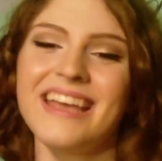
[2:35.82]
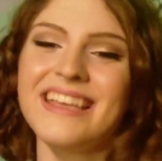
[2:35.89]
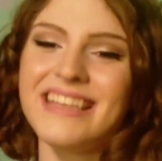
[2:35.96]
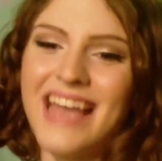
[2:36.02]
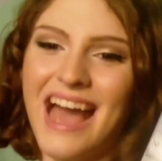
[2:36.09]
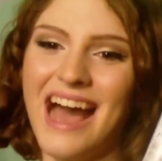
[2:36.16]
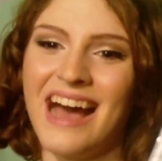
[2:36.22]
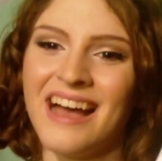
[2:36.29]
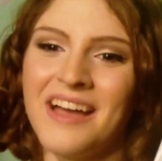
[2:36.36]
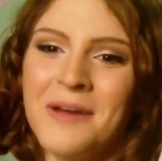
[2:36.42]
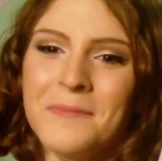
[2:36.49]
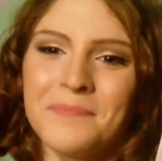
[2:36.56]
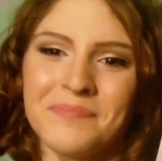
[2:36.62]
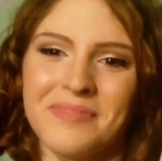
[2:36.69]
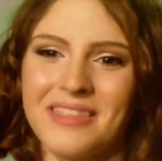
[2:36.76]
Yeah,
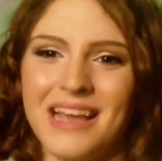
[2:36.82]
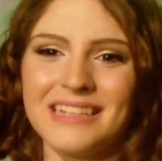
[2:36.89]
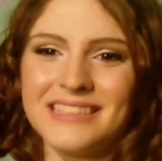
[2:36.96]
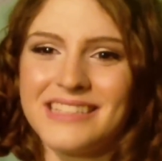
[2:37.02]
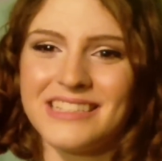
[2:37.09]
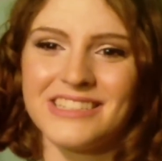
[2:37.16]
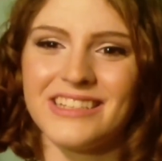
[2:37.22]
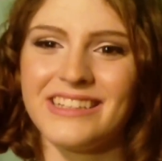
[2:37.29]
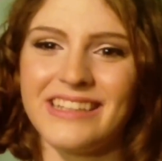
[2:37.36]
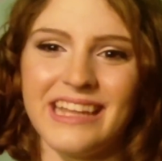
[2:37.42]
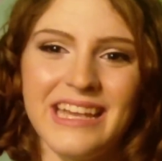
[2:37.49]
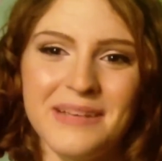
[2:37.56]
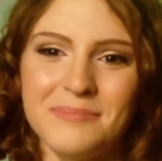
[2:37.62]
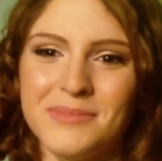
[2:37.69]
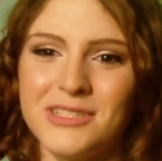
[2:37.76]
that's such a
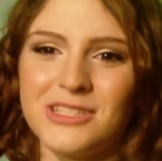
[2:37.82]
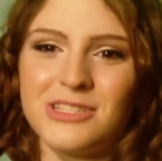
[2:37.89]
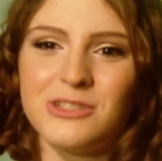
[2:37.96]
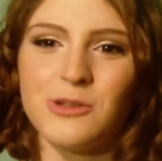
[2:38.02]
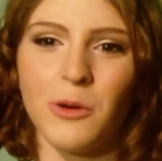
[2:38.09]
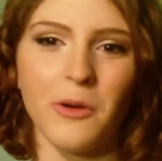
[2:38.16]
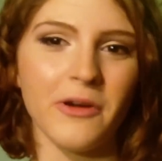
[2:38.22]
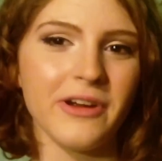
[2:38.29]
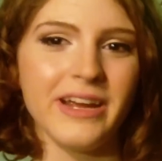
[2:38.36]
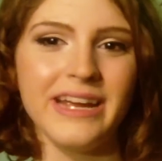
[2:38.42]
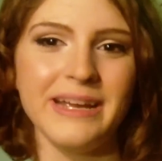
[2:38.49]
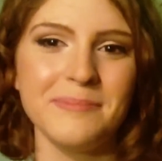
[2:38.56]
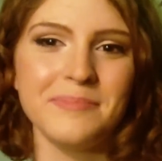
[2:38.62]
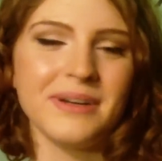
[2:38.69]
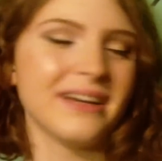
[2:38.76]
lame
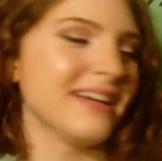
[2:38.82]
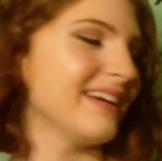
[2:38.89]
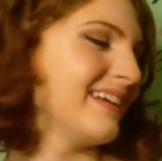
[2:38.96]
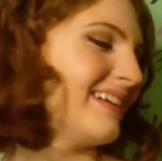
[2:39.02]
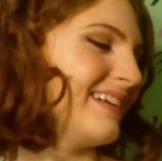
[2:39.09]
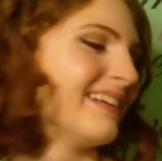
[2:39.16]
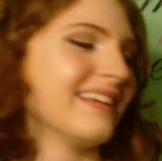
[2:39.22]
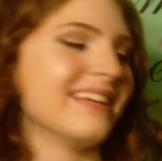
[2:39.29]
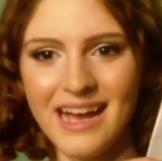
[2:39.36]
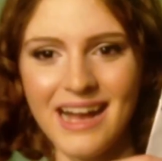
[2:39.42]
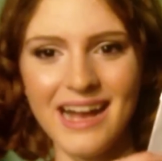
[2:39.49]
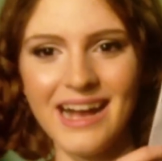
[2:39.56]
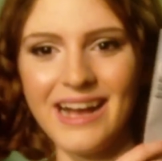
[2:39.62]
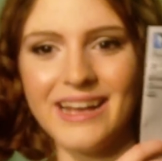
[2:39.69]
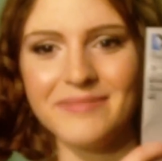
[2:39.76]
story, but
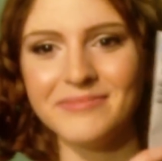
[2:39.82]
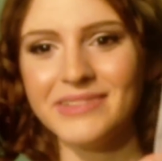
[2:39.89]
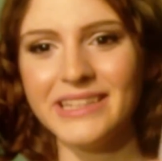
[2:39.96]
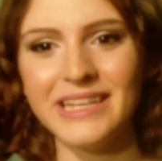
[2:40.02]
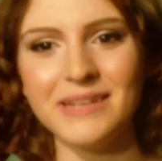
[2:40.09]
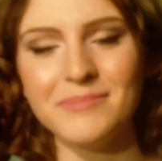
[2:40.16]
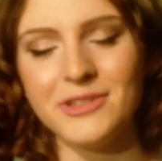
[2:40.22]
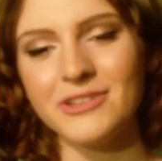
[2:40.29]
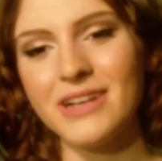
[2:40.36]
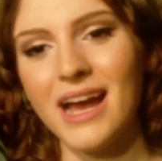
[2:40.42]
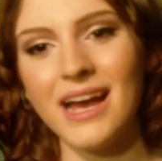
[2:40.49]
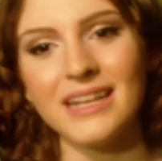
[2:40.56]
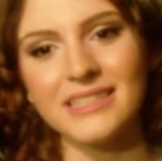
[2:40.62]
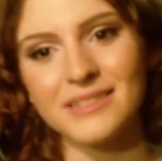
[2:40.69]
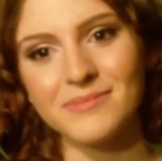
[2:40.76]
I'm lame, you
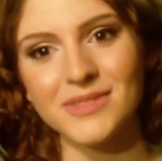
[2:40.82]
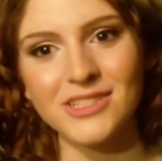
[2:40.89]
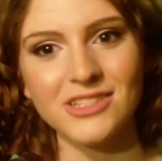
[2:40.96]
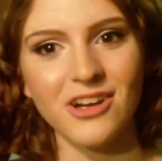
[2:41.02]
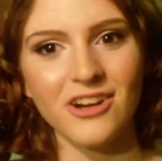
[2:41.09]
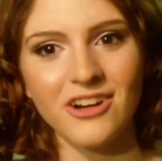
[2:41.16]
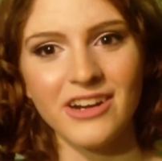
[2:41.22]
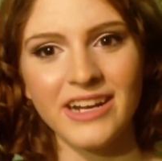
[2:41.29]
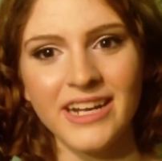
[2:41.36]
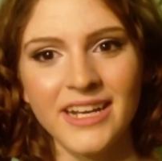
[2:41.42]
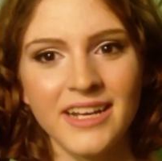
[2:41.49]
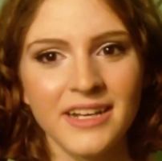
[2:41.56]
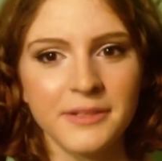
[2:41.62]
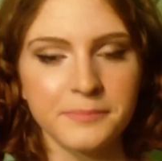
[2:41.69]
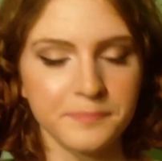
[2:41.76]
guys, I'm sorry.